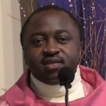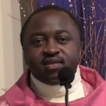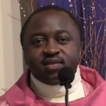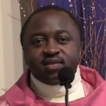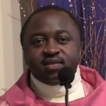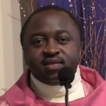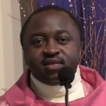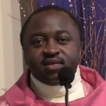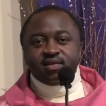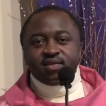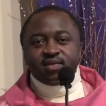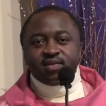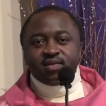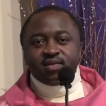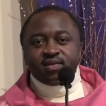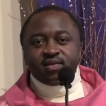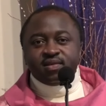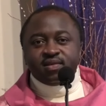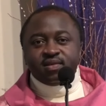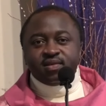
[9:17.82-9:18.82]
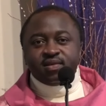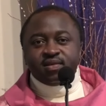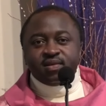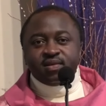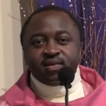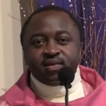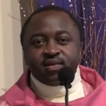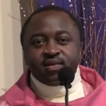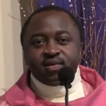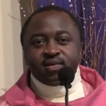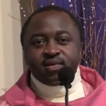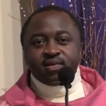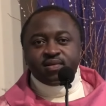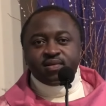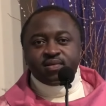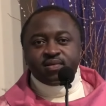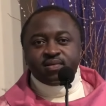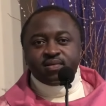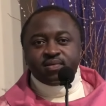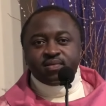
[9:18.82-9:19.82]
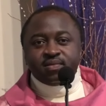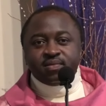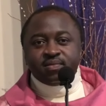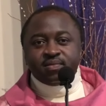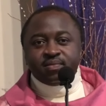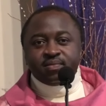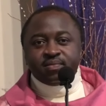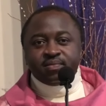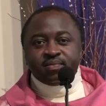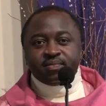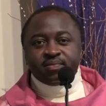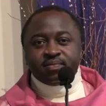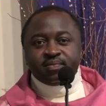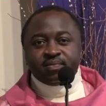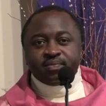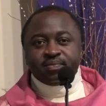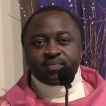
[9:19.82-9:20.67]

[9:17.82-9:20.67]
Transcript: (silence)